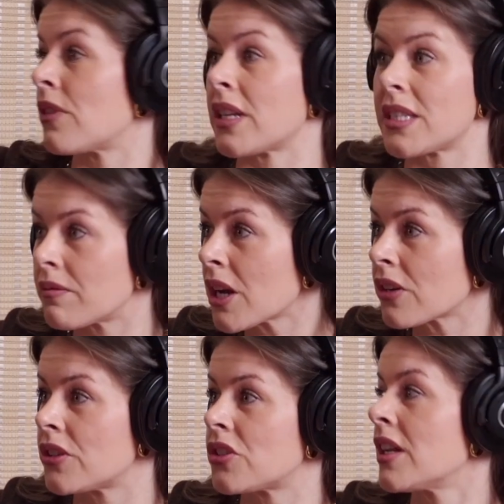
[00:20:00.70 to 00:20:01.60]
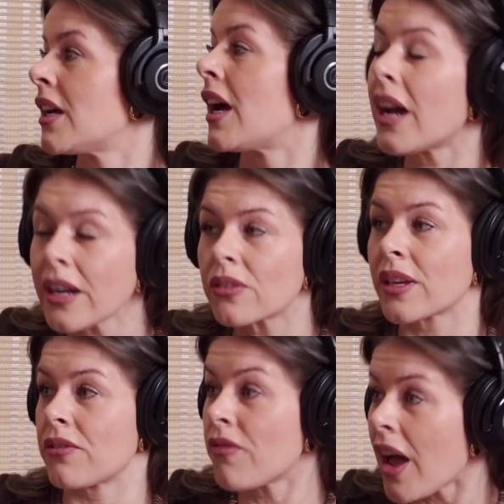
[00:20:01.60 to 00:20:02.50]
to say I'm not a Christian, I don't
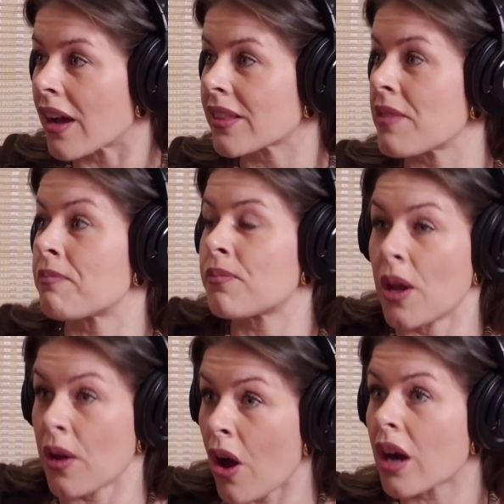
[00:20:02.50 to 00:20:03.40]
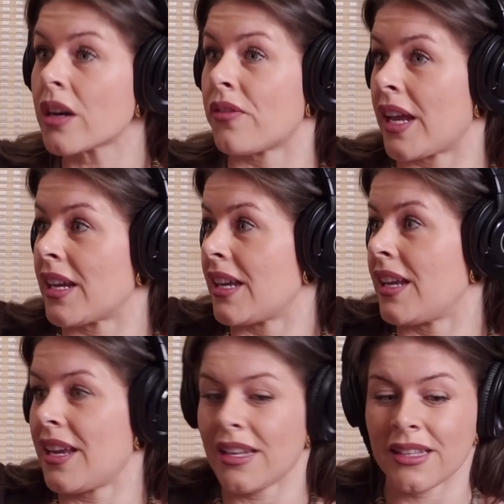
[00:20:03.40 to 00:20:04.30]
give a fuck. The heart of it
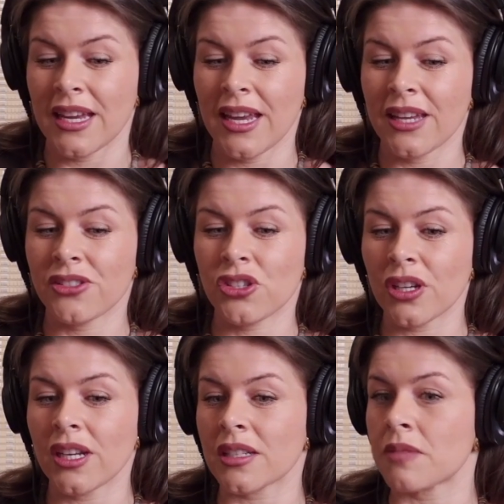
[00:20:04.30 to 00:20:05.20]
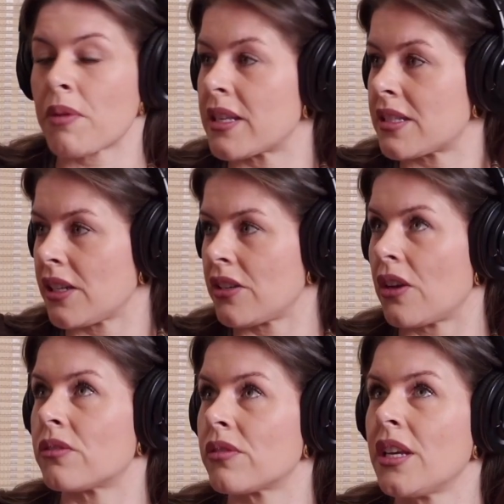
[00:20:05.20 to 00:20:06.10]
should express,
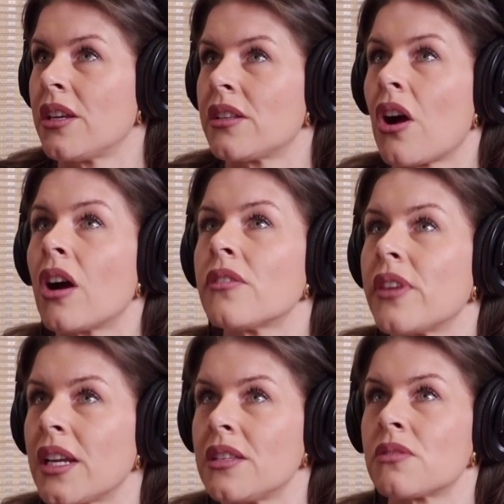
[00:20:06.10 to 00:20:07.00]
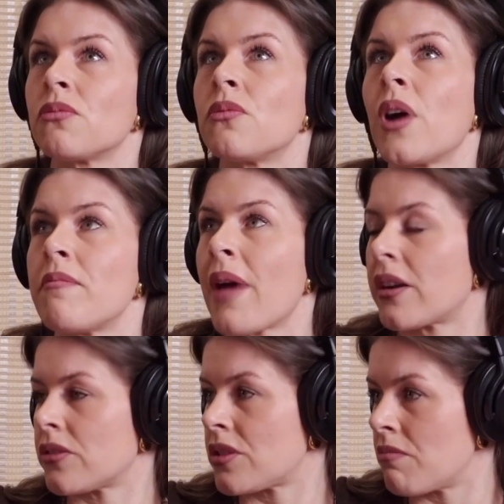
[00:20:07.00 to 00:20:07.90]
the heart of it is what
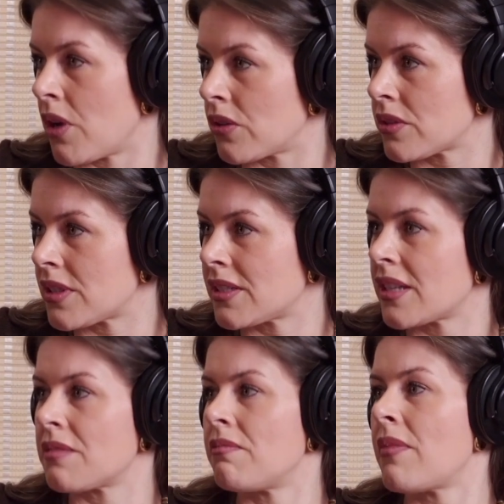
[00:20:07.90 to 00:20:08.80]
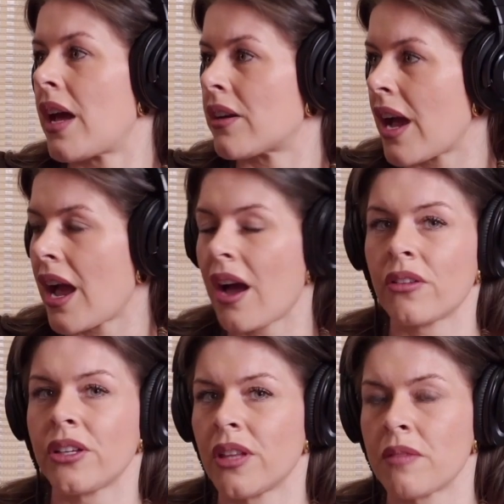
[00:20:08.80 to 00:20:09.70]
matters the most. It doesn't matter how
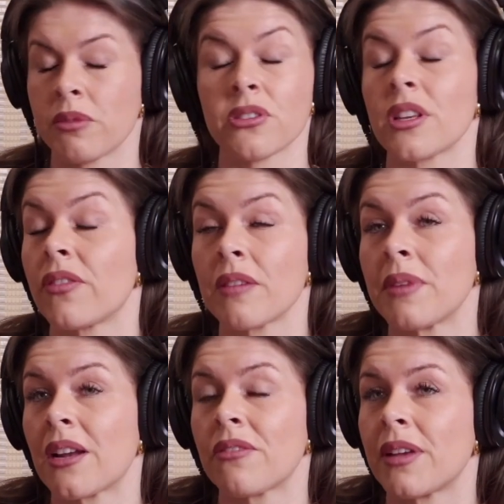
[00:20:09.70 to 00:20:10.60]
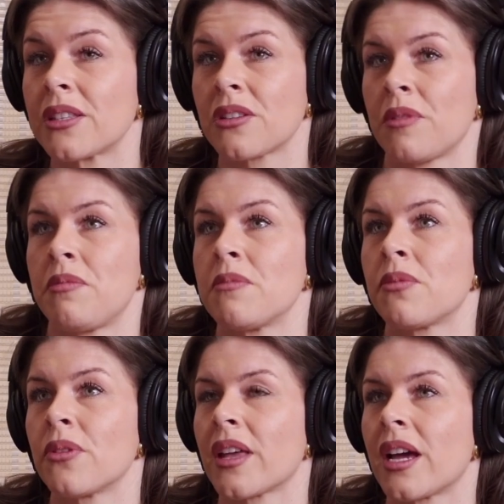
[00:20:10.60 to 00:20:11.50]
you label yourself. I mean, I've met so many
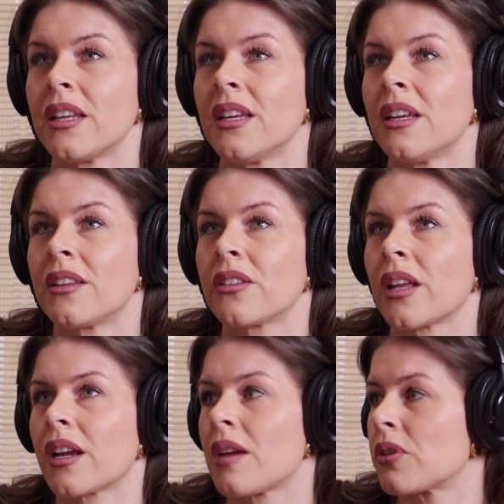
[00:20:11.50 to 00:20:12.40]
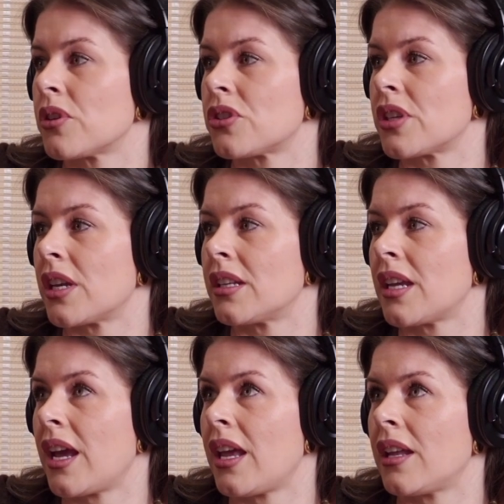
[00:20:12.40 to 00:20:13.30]
people that they're like, I'm a Christian
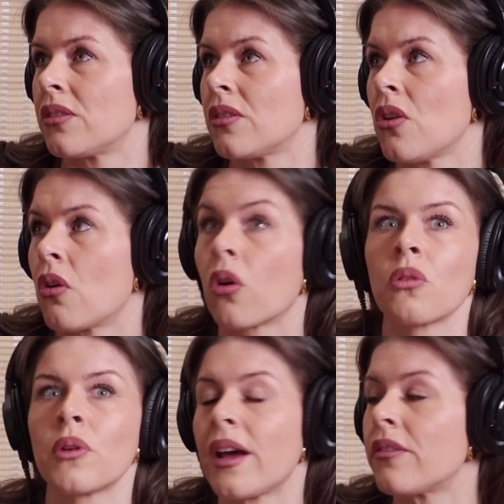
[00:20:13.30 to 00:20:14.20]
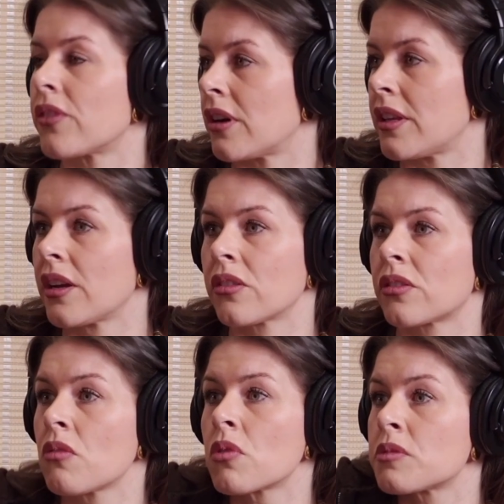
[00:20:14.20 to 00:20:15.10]
or whatever, and they're
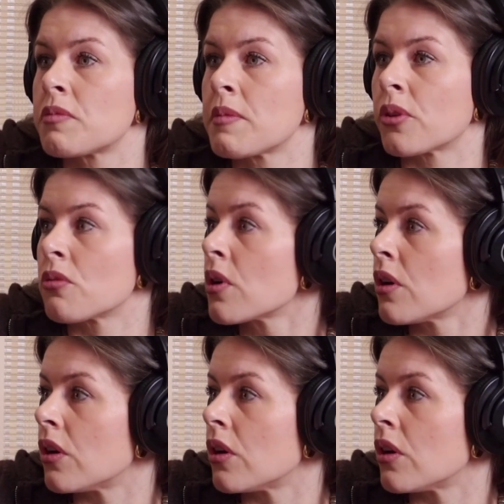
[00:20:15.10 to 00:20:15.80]
the worst people in the world.